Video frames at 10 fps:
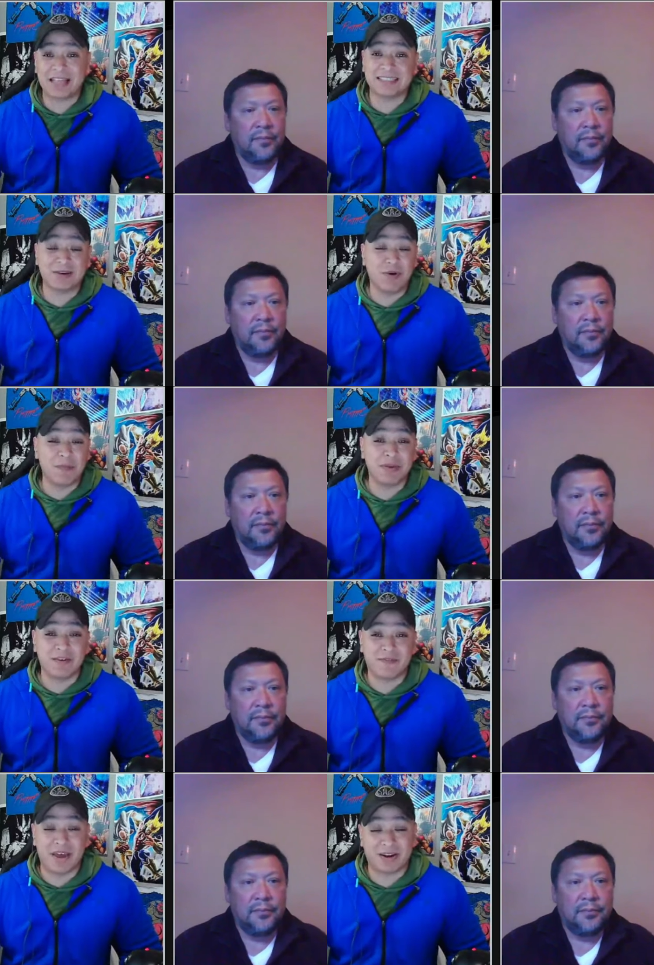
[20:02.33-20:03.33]
Speaker 1: That's the
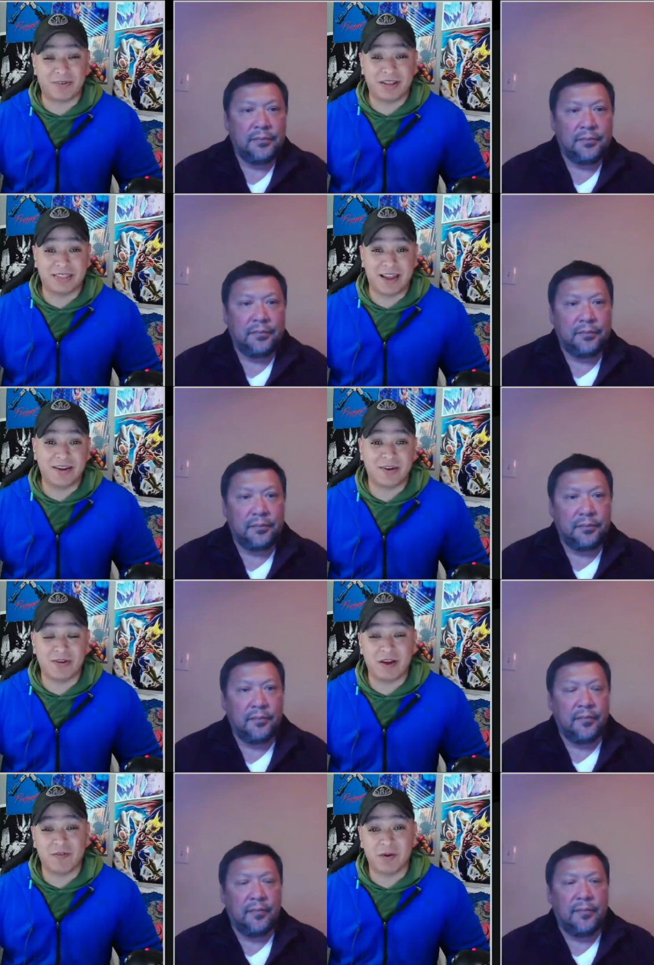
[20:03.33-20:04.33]
Wemby effect right there. You
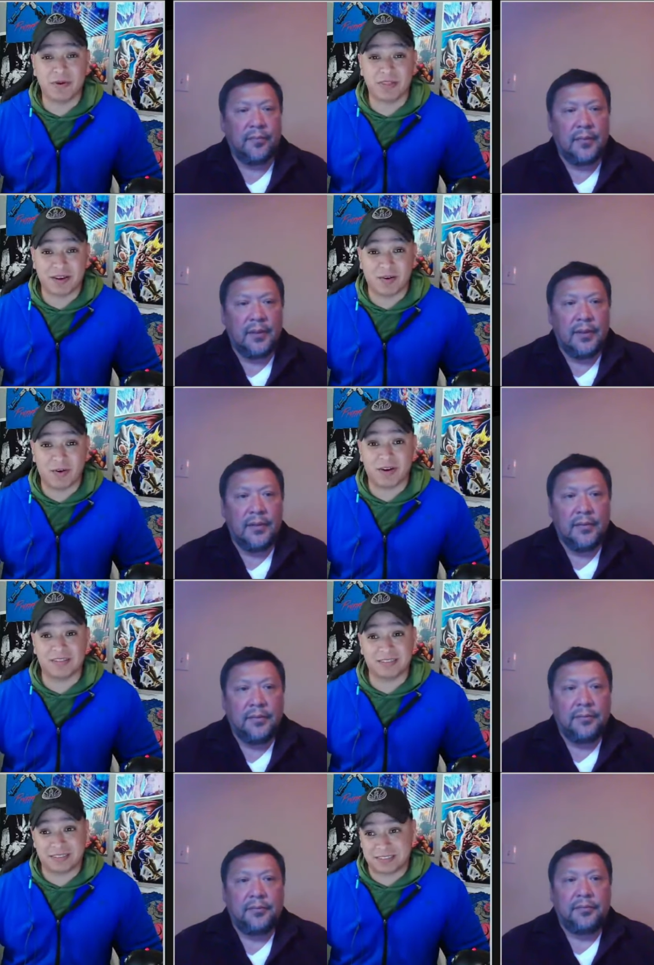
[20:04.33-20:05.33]
don't have Wemby in the
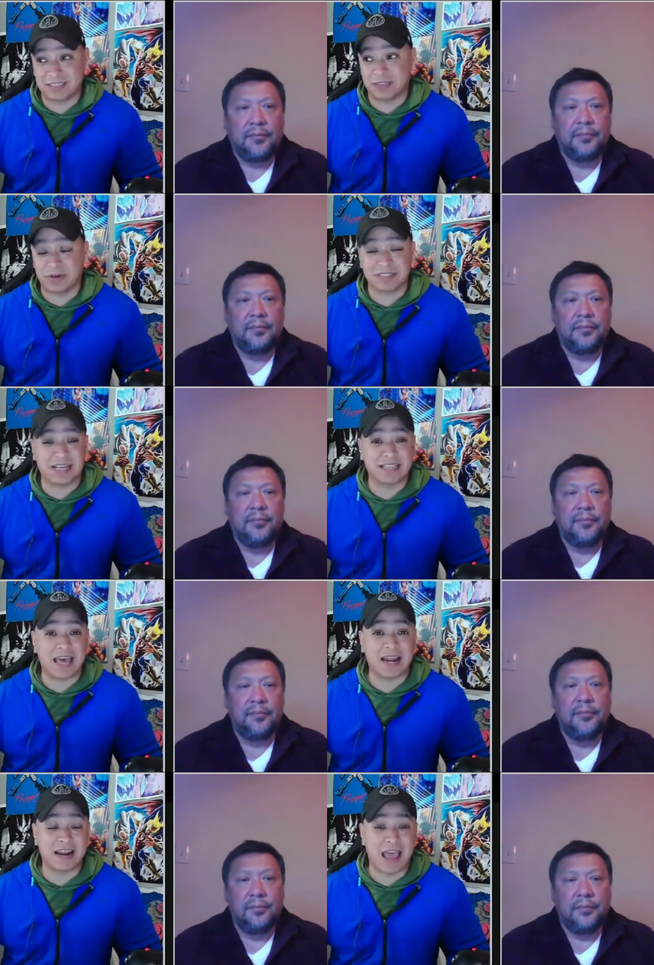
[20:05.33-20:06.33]
court. Situations like
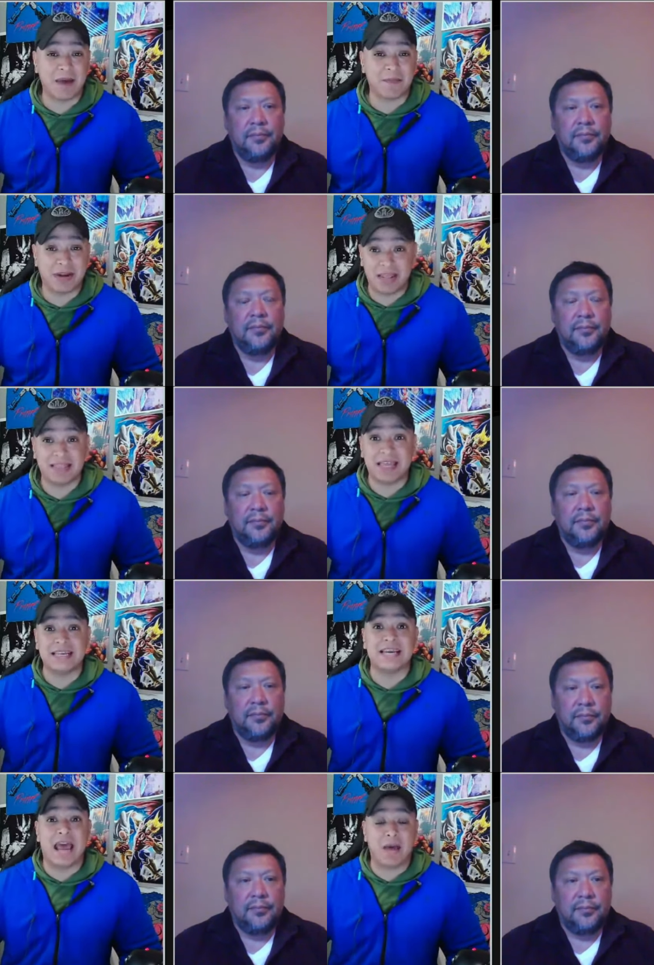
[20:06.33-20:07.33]
that happen, and they
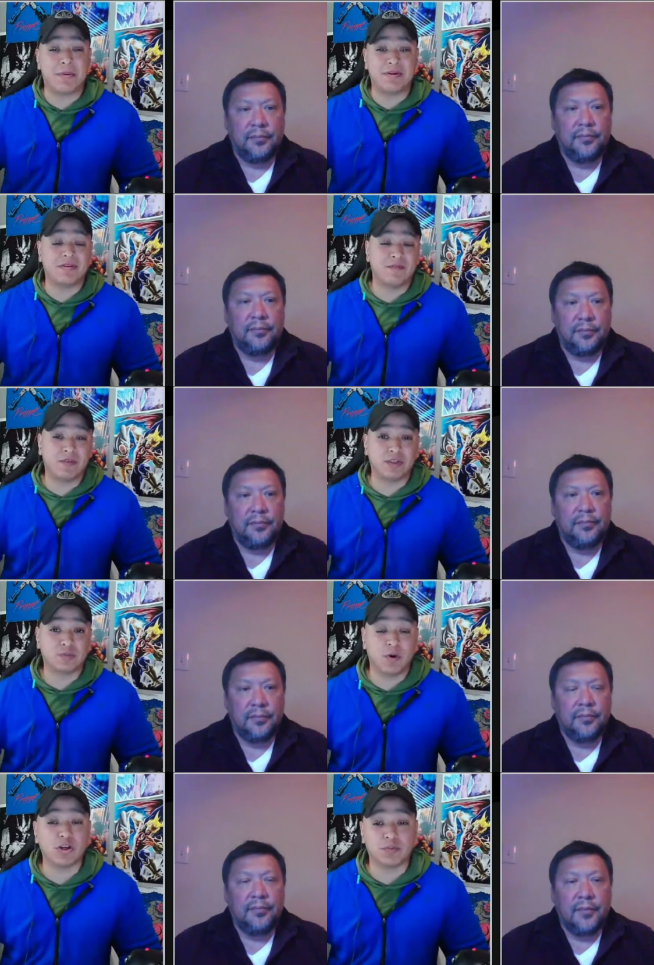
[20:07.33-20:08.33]
did happen for the
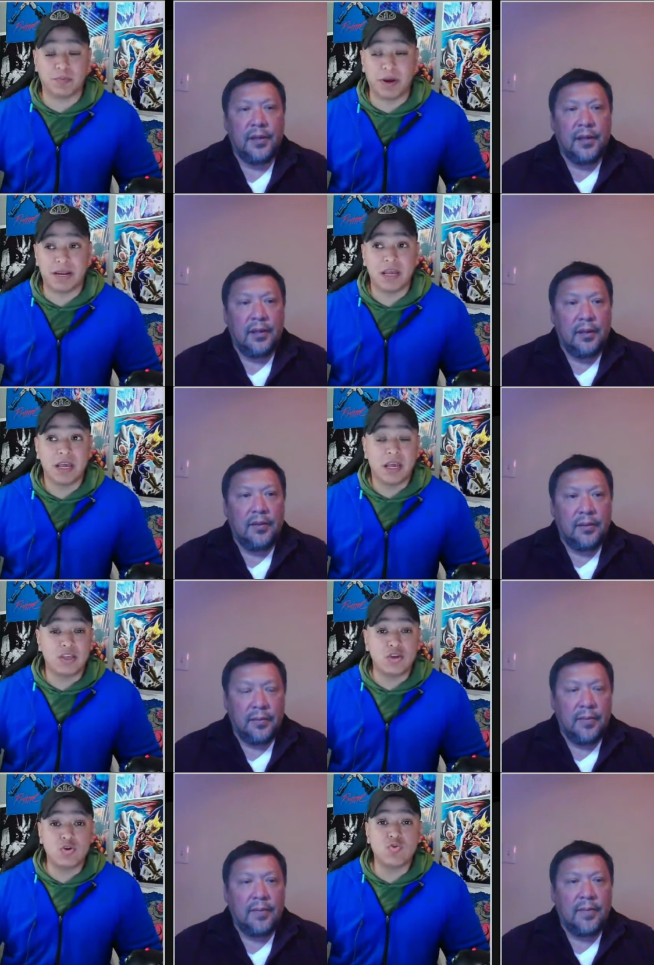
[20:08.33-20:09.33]
Spurs. But
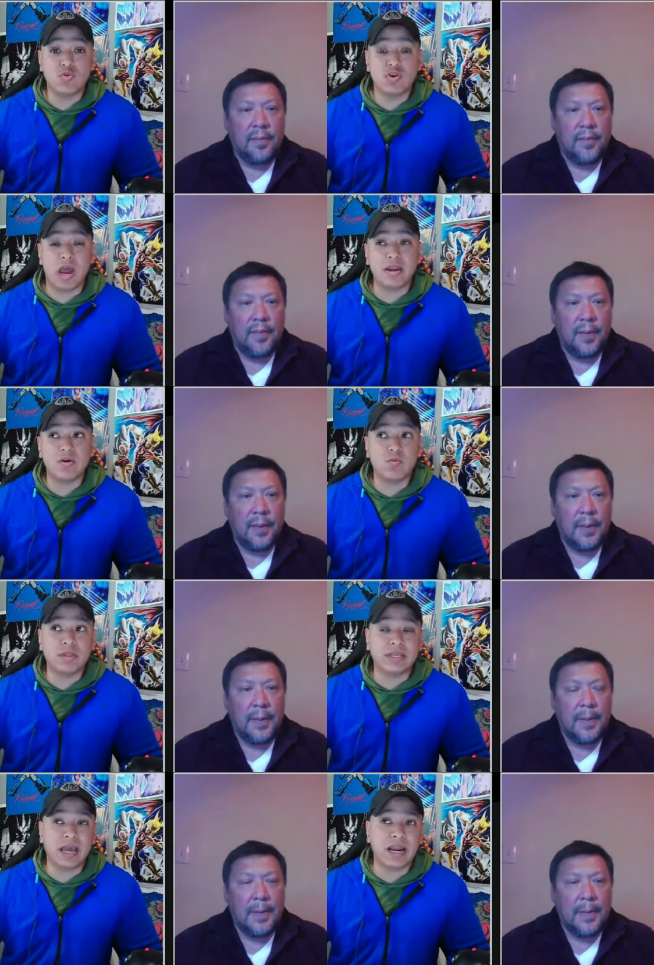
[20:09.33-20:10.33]
you do, uh, you know,
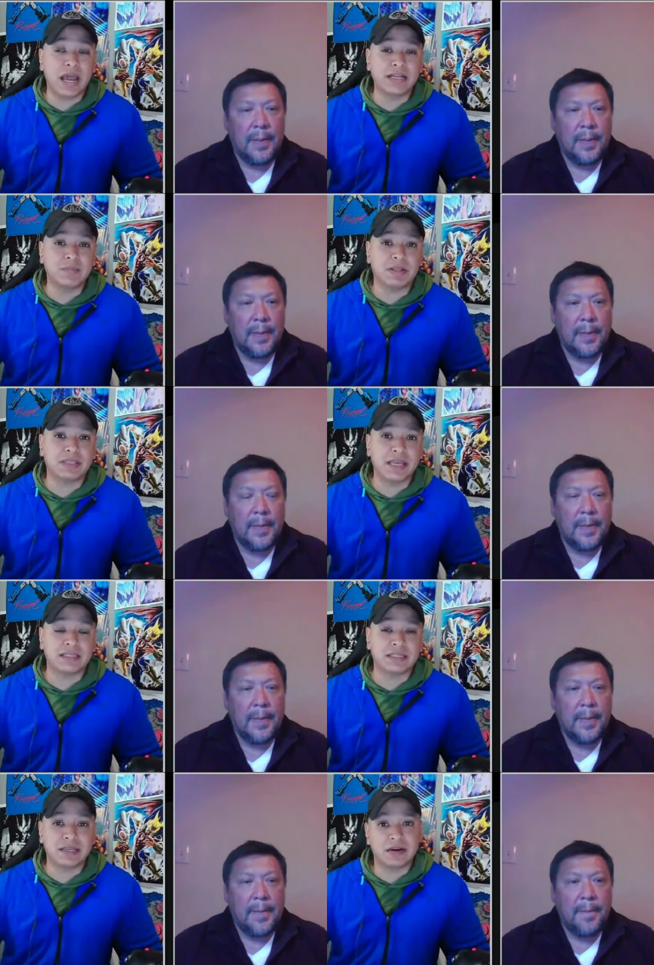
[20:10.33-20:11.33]
one thing I liked about the
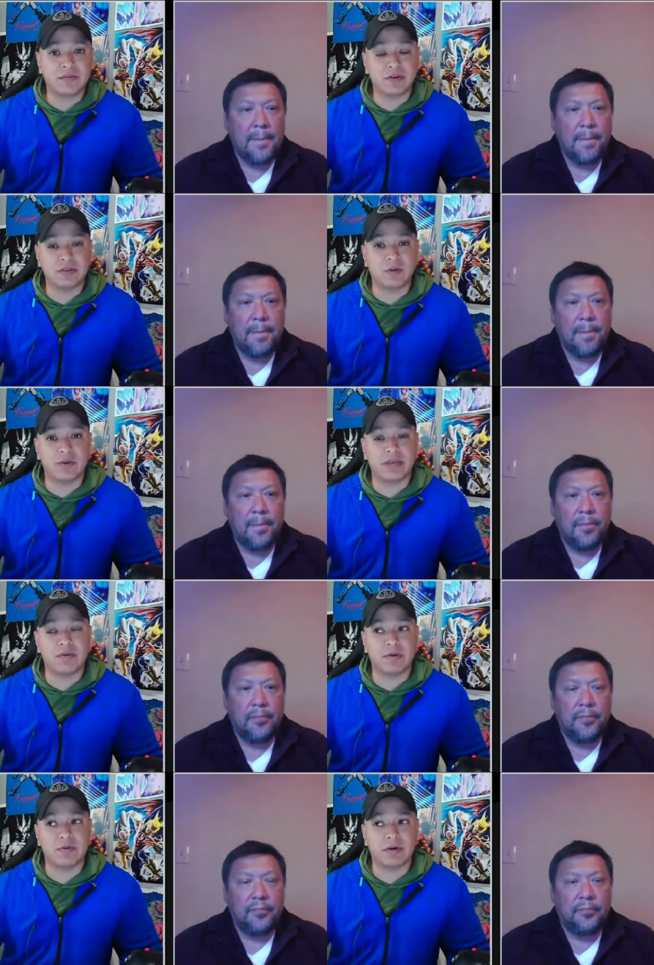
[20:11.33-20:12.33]
exit interviews that
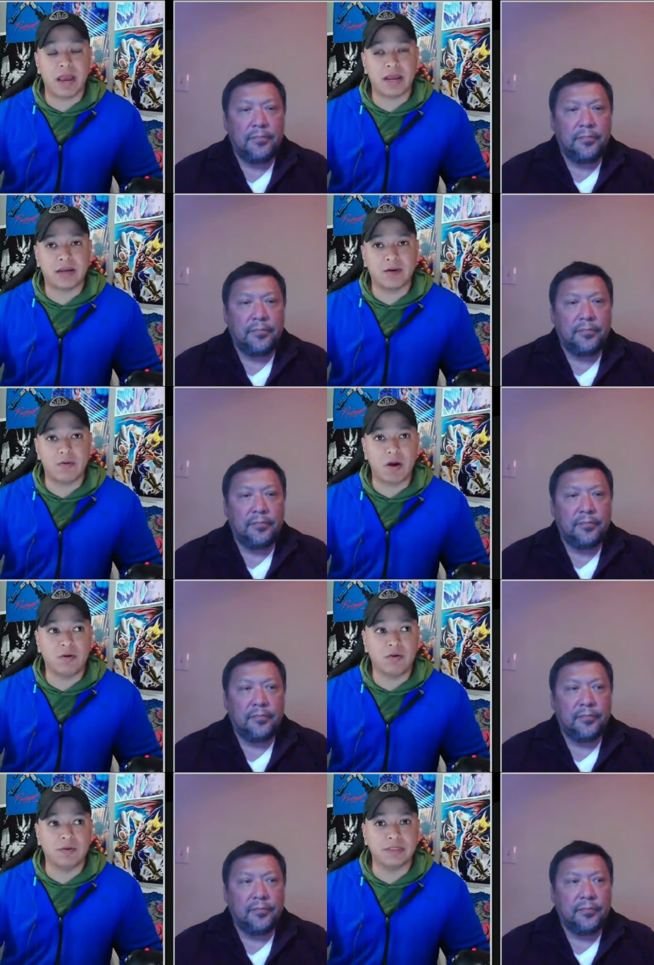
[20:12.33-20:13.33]
we we were at, uh,
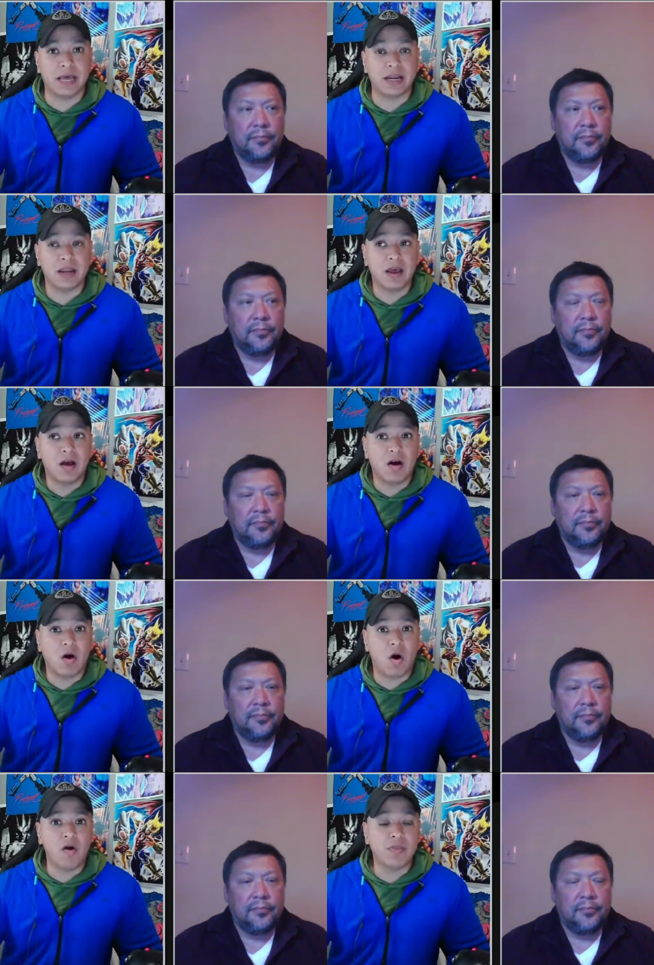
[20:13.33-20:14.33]
Raul, was that
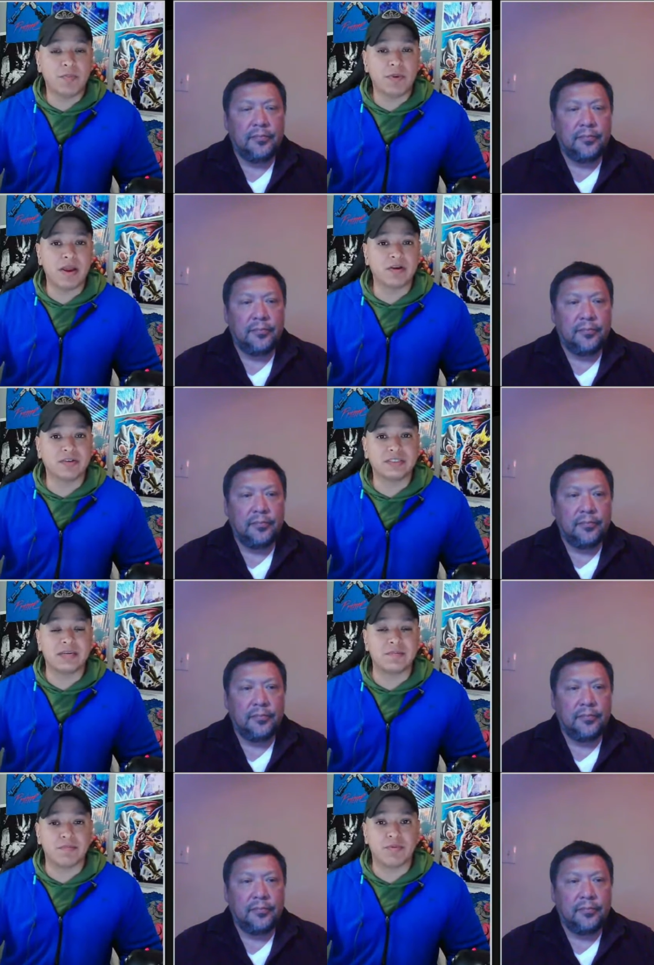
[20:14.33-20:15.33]
all the players
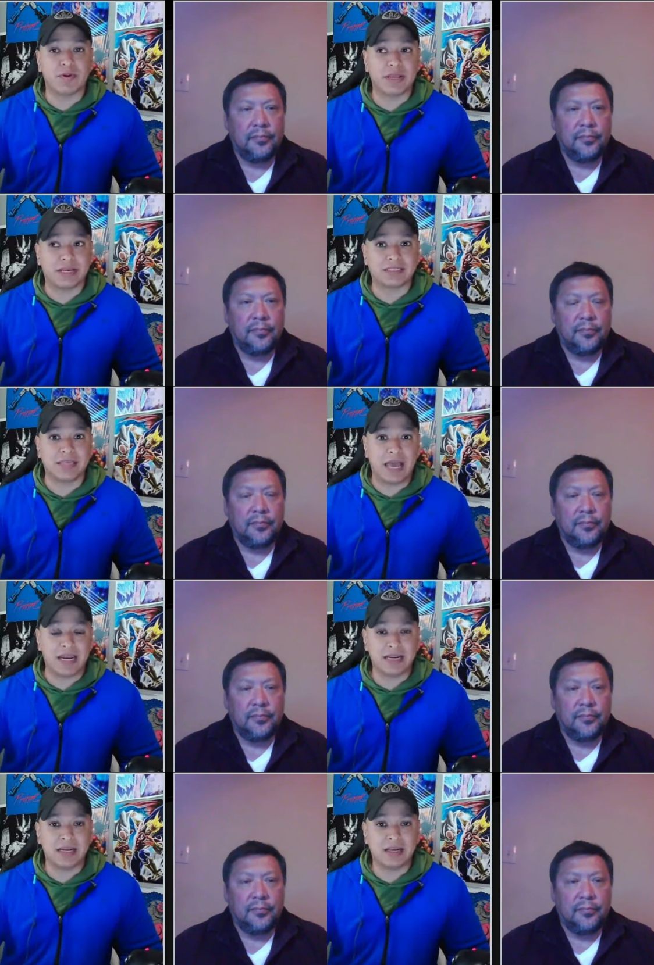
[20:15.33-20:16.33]
seemed pretty
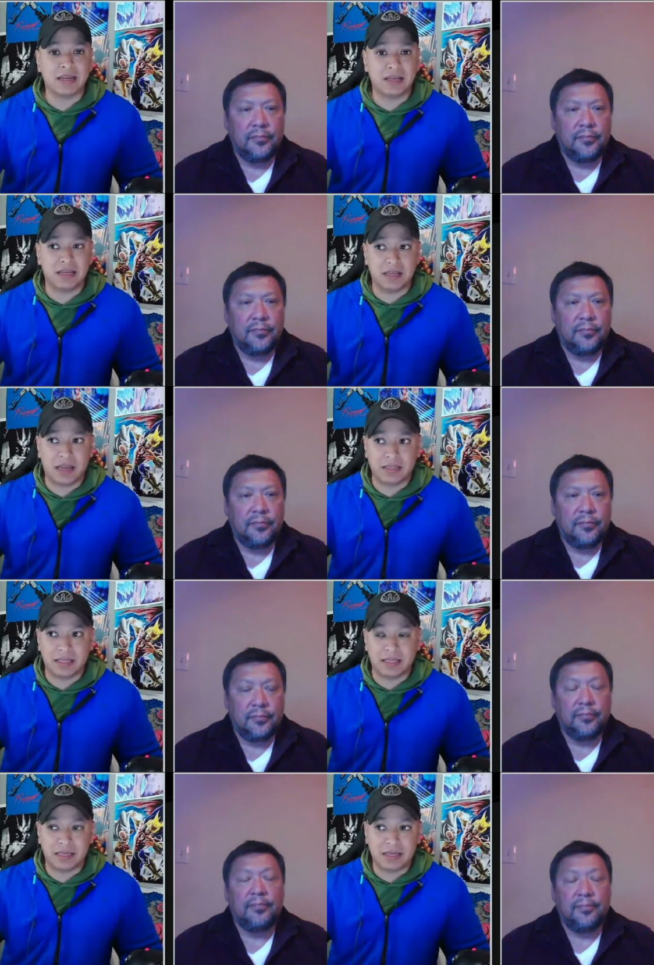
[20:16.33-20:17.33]
excited. I
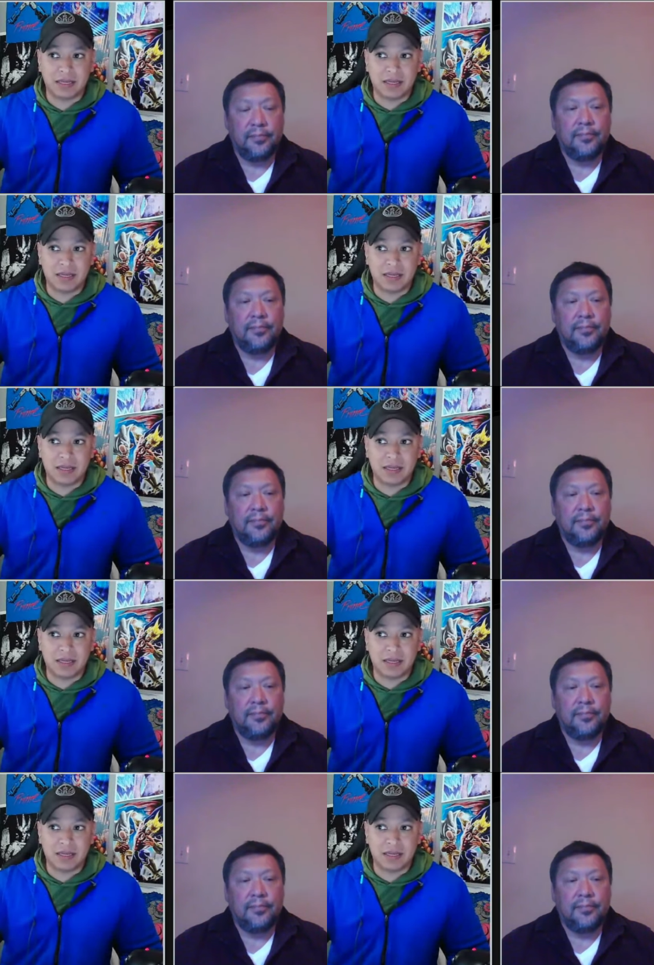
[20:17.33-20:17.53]
think mm-hmm